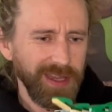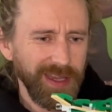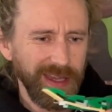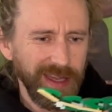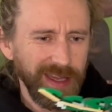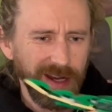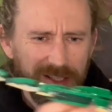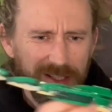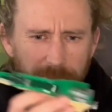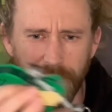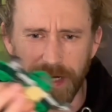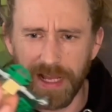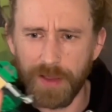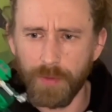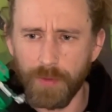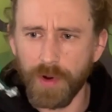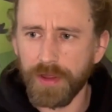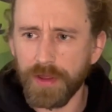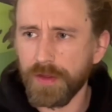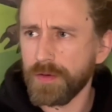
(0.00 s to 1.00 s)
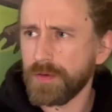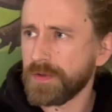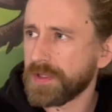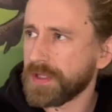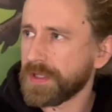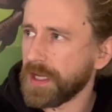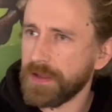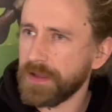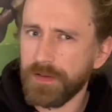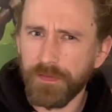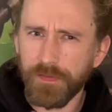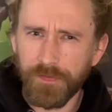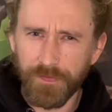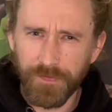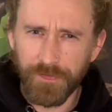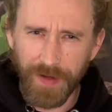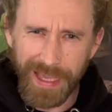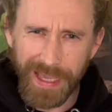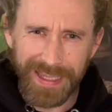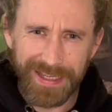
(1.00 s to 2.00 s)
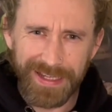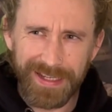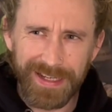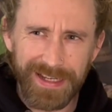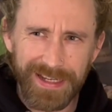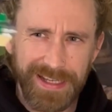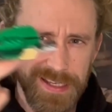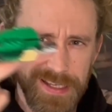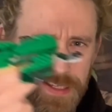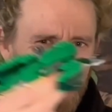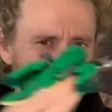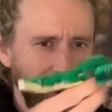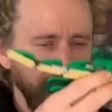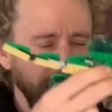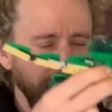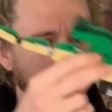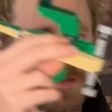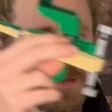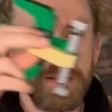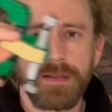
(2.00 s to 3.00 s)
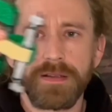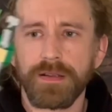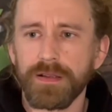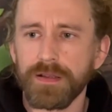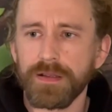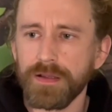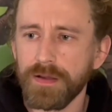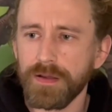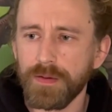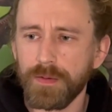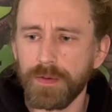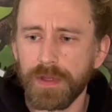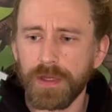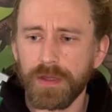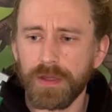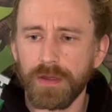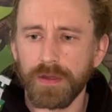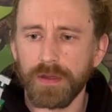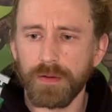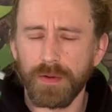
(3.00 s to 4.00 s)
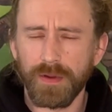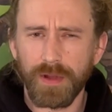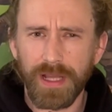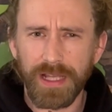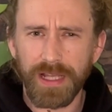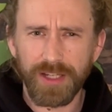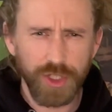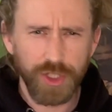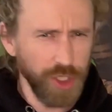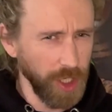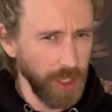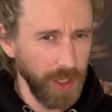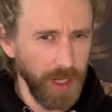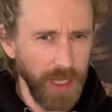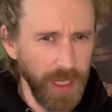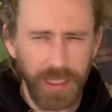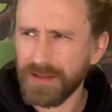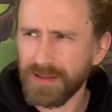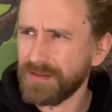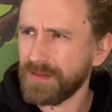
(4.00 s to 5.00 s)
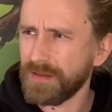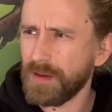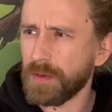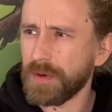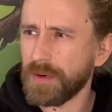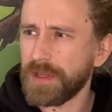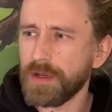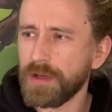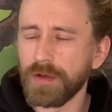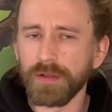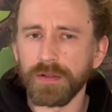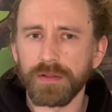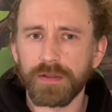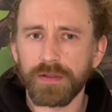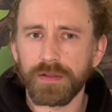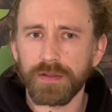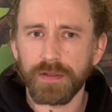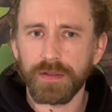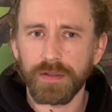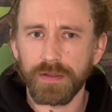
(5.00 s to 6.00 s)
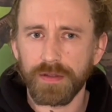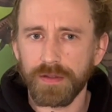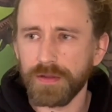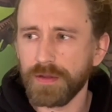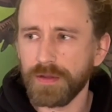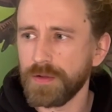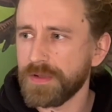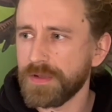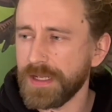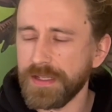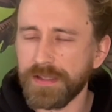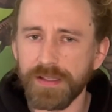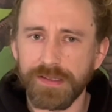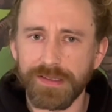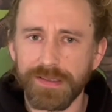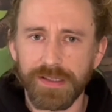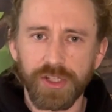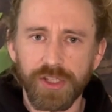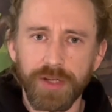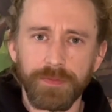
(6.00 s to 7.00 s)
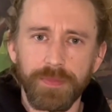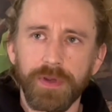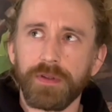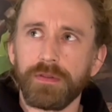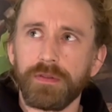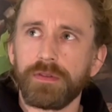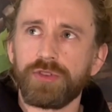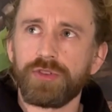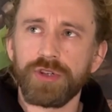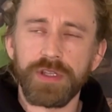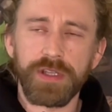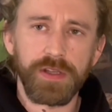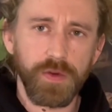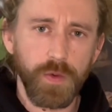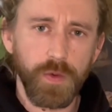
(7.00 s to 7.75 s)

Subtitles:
looks a bit like one of those flying lizard things. What are they what are they called? Those lizards that jump out of the tree.